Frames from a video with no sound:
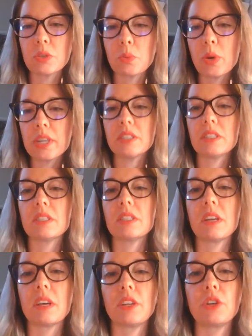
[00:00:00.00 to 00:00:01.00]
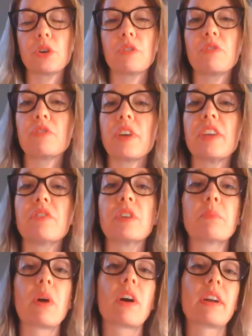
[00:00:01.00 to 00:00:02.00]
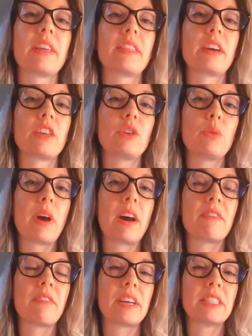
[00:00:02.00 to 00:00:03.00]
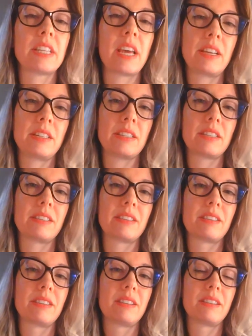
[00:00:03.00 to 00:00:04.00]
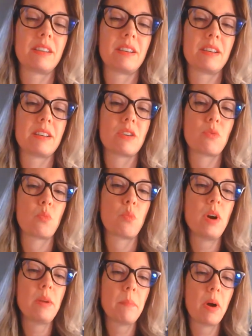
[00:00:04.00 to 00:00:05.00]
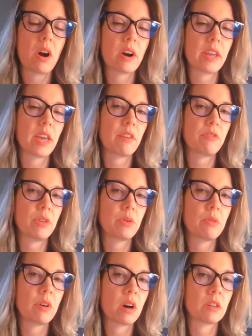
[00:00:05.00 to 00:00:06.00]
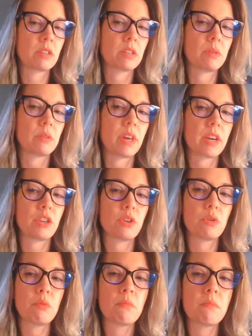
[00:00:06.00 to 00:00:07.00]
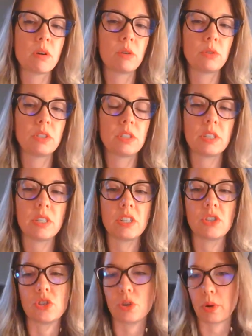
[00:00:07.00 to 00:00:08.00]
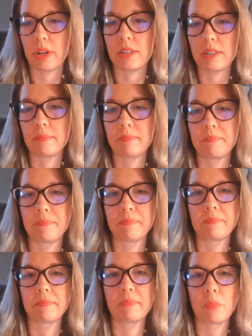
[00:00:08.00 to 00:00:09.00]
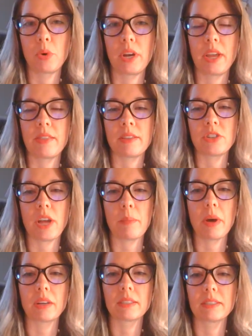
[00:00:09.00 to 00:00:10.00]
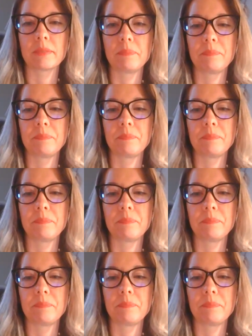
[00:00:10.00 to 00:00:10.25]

What is your favorite party that you have attended? What party have you gone to that you most enjoyed? Put it in the chat box.